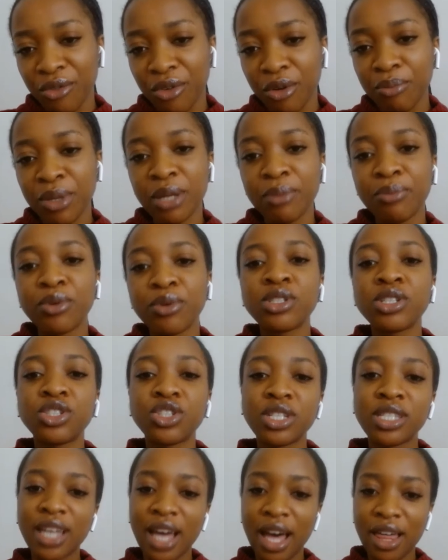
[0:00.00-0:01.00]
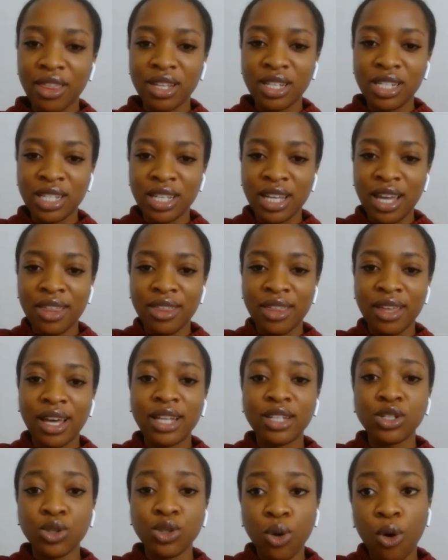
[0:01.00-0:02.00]
for people to just gather together
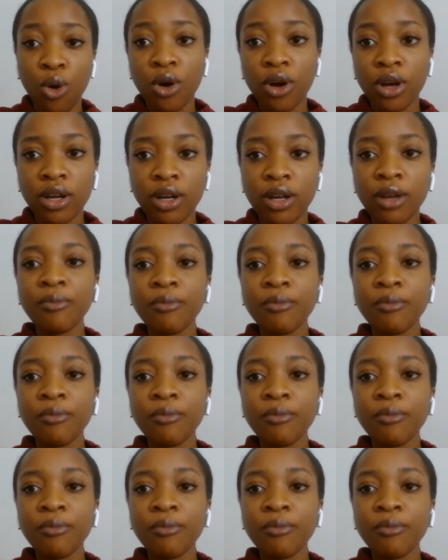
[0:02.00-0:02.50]
and talk